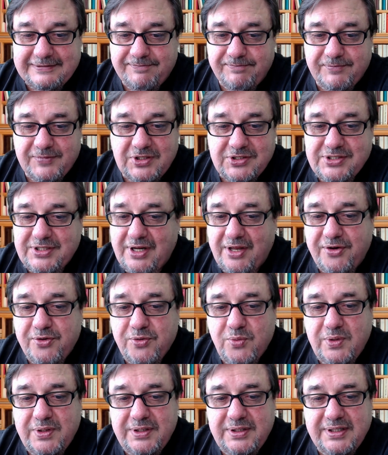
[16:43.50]
There's another
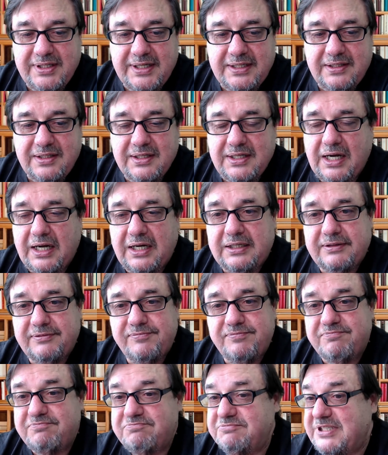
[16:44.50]
one that
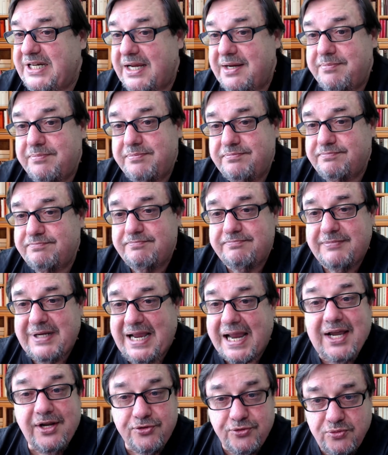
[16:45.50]
named
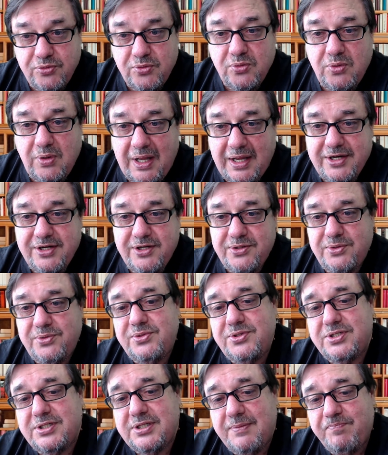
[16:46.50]
Andrew, I'll
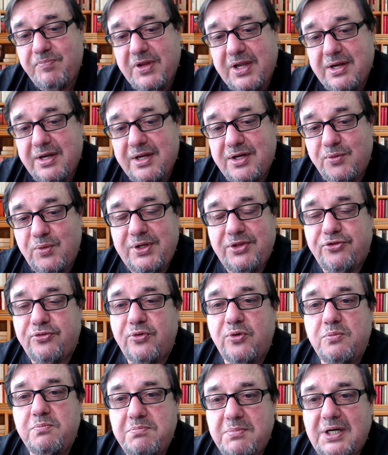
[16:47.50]
use, went
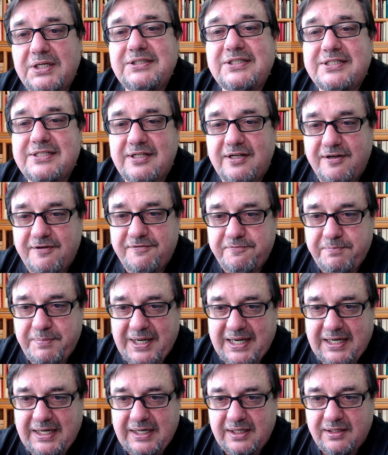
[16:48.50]
through months of
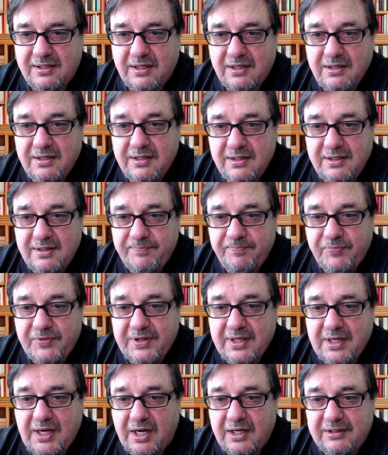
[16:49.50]
pain.
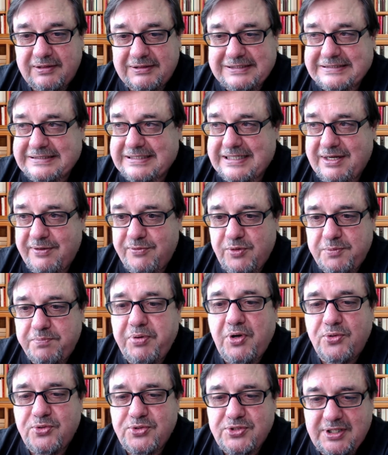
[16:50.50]
He would
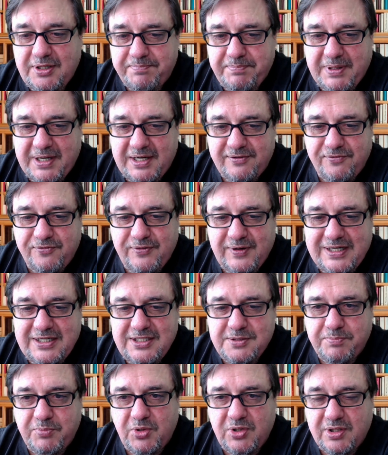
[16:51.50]
post up on
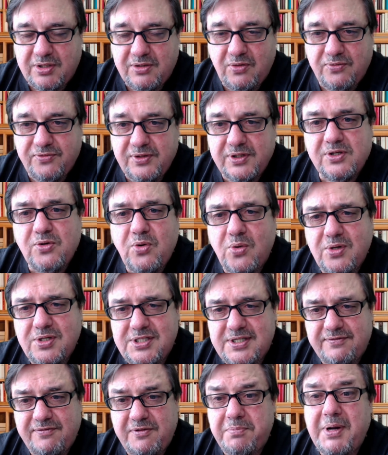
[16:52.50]
Facebook over the
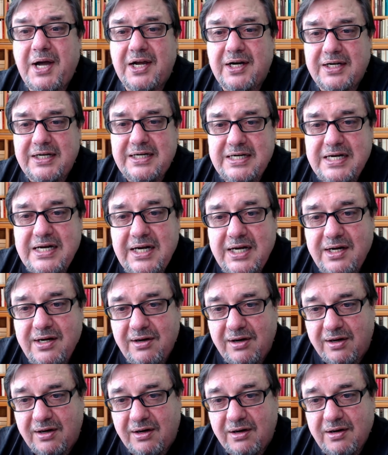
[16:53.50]
course of about a
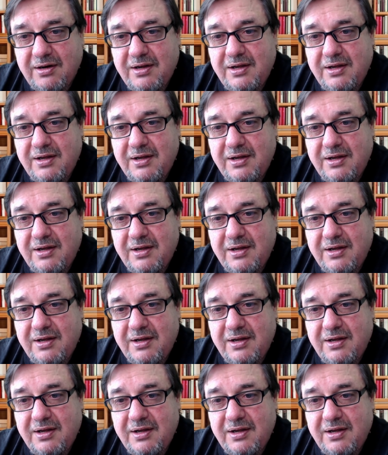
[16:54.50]
year,